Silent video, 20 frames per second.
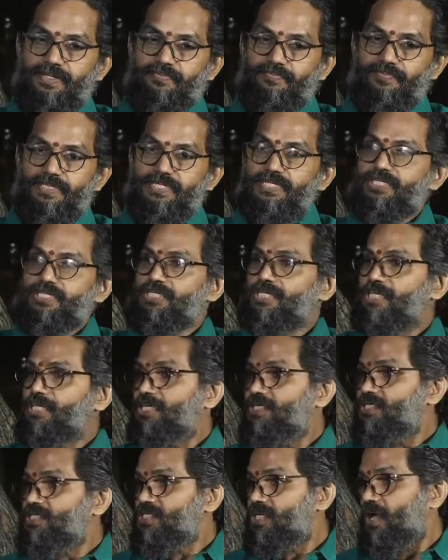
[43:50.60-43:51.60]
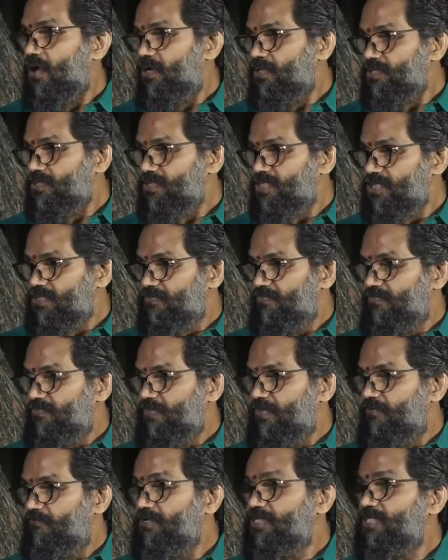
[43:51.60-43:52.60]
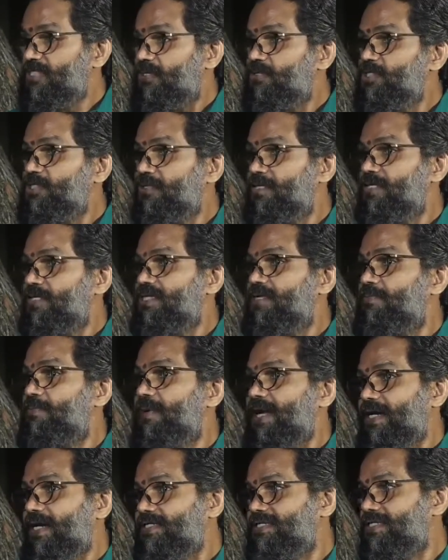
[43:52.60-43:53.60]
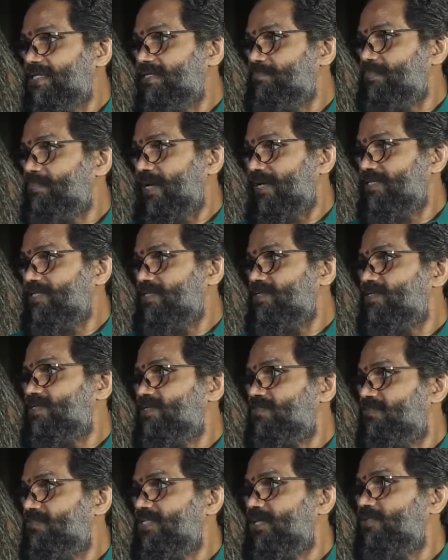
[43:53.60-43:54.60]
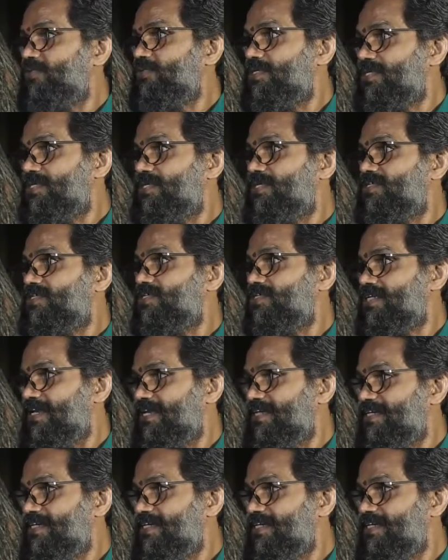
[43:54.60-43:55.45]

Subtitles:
singing songs without practice, without rehearsal.